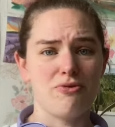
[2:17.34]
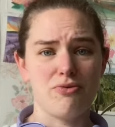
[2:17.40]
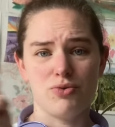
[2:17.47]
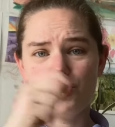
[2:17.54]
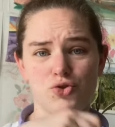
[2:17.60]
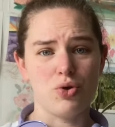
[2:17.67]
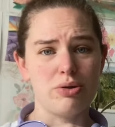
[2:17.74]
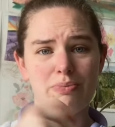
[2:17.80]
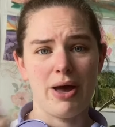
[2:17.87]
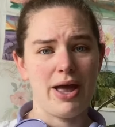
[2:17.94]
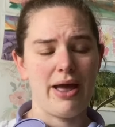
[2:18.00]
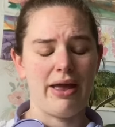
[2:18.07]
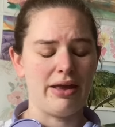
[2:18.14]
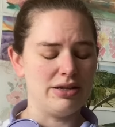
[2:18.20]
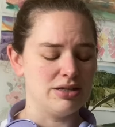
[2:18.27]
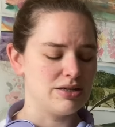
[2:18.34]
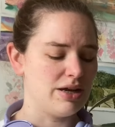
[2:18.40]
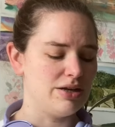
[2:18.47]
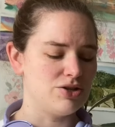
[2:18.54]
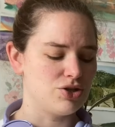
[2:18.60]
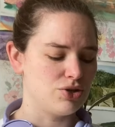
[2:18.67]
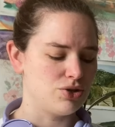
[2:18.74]
draw it by hand
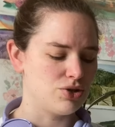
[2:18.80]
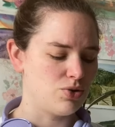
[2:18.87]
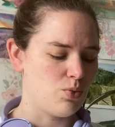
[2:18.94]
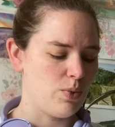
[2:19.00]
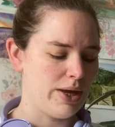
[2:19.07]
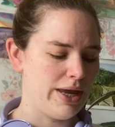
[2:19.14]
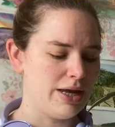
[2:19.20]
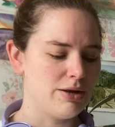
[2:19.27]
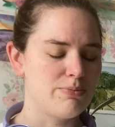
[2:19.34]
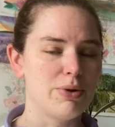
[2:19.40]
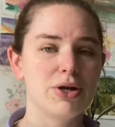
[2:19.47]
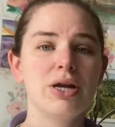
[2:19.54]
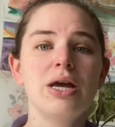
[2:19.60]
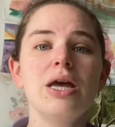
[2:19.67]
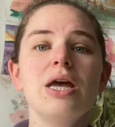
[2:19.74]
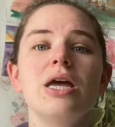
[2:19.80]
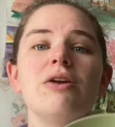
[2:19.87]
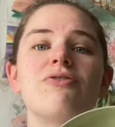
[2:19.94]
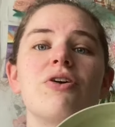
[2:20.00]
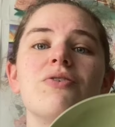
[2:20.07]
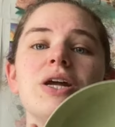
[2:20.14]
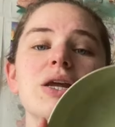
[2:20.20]
and just wing it. But if
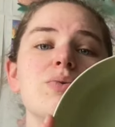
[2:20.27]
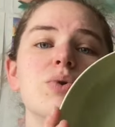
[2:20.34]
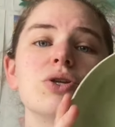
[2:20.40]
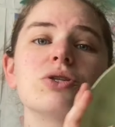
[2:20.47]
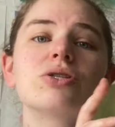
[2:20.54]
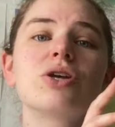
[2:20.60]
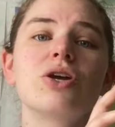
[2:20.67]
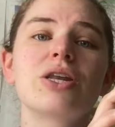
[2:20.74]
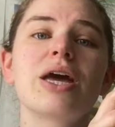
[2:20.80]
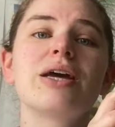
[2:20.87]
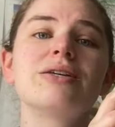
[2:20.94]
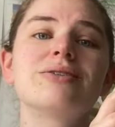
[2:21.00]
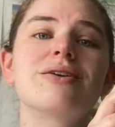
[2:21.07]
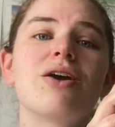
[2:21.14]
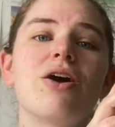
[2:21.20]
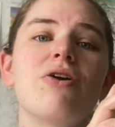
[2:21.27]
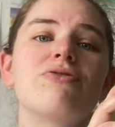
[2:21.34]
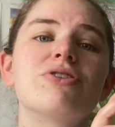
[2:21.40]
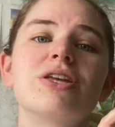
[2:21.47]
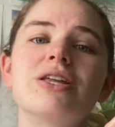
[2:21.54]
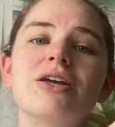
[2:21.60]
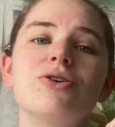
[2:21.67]
I really want a nice curve,
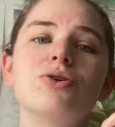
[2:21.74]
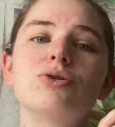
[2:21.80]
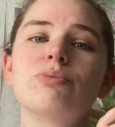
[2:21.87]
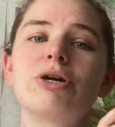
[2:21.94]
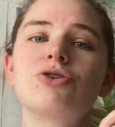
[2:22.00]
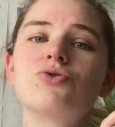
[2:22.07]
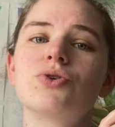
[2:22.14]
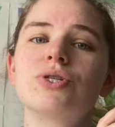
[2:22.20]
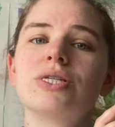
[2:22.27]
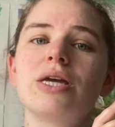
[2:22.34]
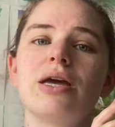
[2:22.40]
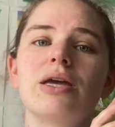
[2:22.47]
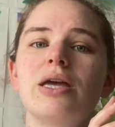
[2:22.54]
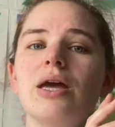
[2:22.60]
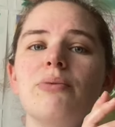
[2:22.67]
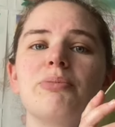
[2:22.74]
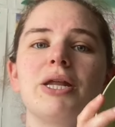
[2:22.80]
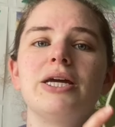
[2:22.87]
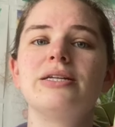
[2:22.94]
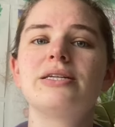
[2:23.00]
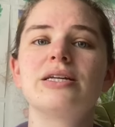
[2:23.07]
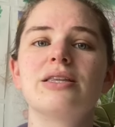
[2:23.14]
then I use my trusty IKEA
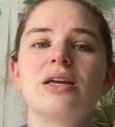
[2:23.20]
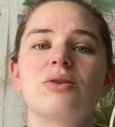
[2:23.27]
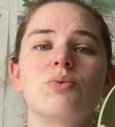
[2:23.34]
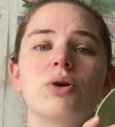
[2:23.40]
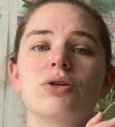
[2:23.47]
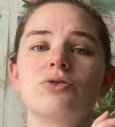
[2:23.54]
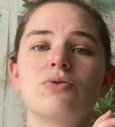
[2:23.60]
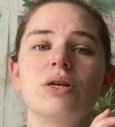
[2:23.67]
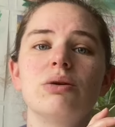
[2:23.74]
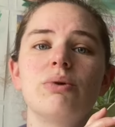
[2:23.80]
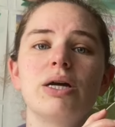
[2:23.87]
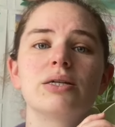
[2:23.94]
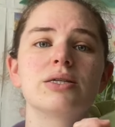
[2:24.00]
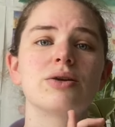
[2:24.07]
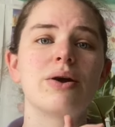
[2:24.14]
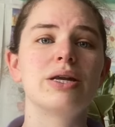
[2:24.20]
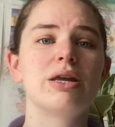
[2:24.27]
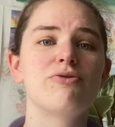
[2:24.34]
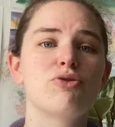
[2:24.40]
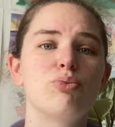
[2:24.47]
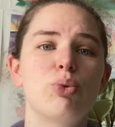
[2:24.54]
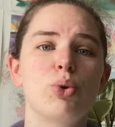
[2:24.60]
plate and that works really well. So I
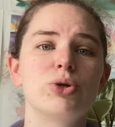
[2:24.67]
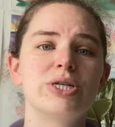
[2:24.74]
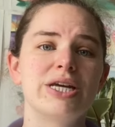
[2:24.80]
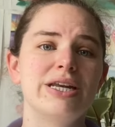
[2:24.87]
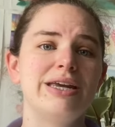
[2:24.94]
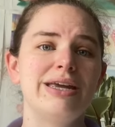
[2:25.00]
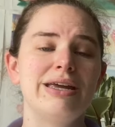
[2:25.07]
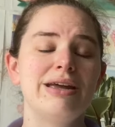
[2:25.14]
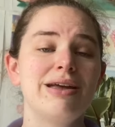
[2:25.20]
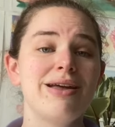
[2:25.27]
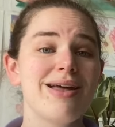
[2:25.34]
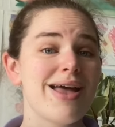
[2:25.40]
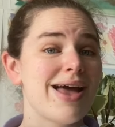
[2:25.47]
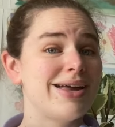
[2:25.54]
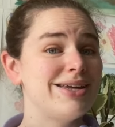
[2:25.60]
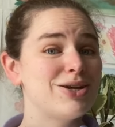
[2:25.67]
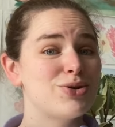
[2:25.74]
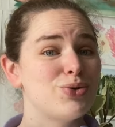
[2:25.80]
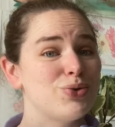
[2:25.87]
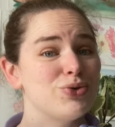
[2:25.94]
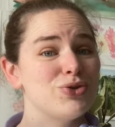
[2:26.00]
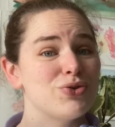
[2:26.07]
never bought any
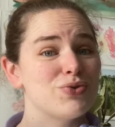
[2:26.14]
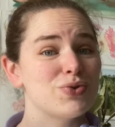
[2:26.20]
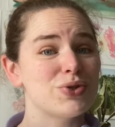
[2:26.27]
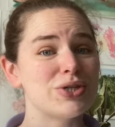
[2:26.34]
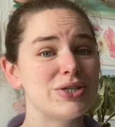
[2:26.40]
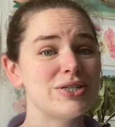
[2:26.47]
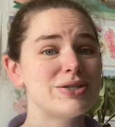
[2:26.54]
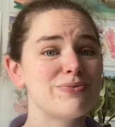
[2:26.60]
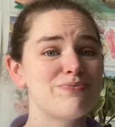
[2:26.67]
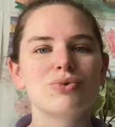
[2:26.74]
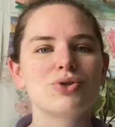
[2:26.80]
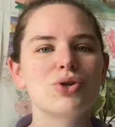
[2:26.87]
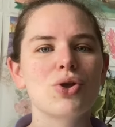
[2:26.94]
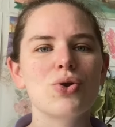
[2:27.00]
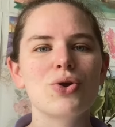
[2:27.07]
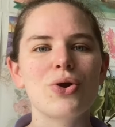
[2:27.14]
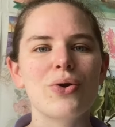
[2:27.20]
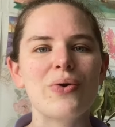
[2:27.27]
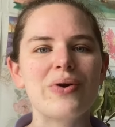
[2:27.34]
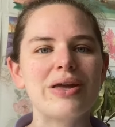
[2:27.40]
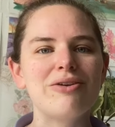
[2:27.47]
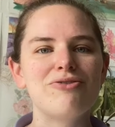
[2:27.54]
cool new rulers. So, you
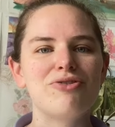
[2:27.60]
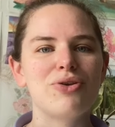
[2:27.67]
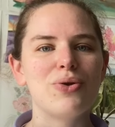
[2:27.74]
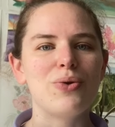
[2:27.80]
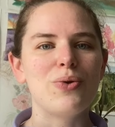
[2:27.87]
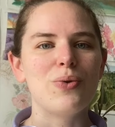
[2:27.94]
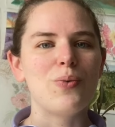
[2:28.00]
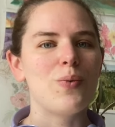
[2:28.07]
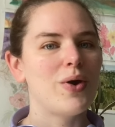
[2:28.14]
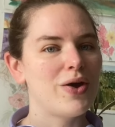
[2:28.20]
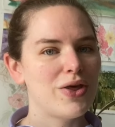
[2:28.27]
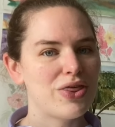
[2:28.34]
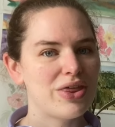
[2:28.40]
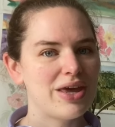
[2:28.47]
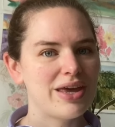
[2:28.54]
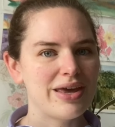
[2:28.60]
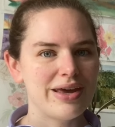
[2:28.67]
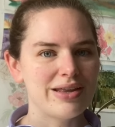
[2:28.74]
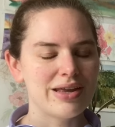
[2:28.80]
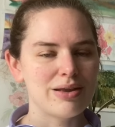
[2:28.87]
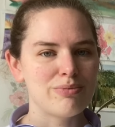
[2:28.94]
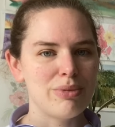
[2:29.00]
know, if you were
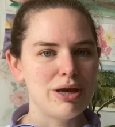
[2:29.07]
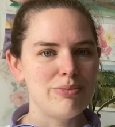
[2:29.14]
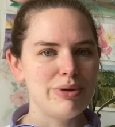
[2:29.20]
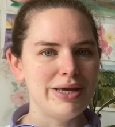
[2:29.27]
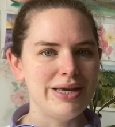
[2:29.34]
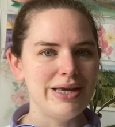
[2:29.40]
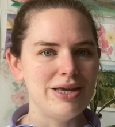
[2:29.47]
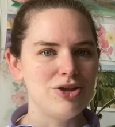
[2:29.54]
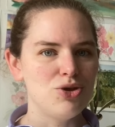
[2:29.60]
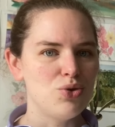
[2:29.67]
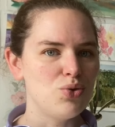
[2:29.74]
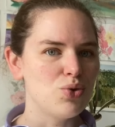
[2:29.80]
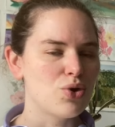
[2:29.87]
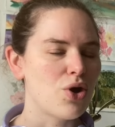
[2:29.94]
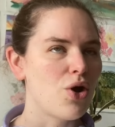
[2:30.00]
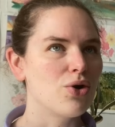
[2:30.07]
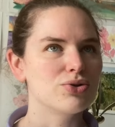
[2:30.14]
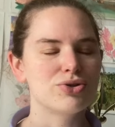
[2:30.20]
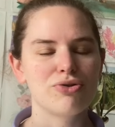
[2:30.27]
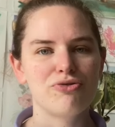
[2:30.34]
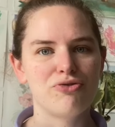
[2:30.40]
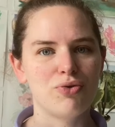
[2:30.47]
thinking that maybe you
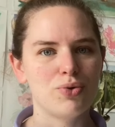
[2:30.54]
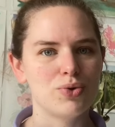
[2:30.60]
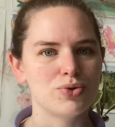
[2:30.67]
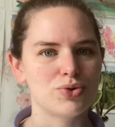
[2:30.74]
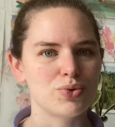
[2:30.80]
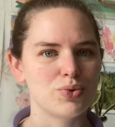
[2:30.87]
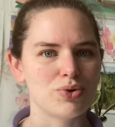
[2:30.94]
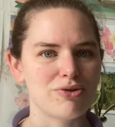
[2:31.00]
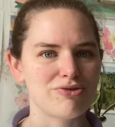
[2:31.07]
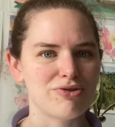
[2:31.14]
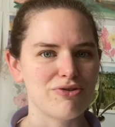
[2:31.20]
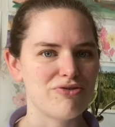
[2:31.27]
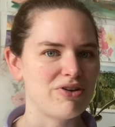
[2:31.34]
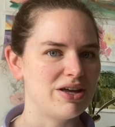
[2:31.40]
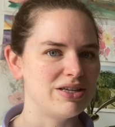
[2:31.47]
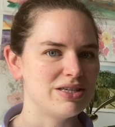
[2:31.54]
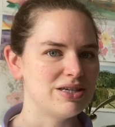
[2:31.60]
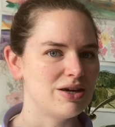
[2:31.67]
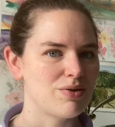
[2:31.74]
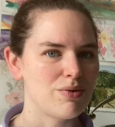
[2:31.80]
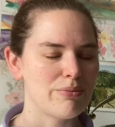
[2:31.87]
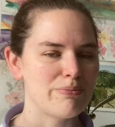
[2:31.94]
can't afford all of the
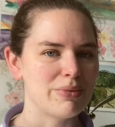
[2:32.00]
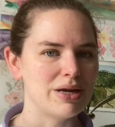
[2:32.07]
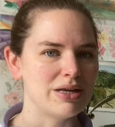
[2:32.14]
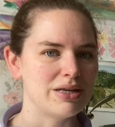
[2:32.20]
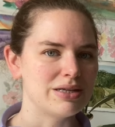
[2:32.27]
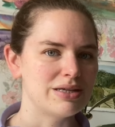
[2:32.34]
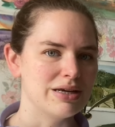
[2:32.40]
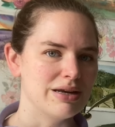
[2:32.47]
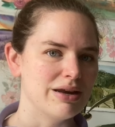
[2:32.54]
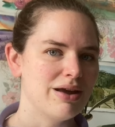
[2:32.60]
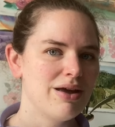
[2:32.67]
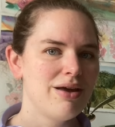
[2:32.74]
fancy equipment and,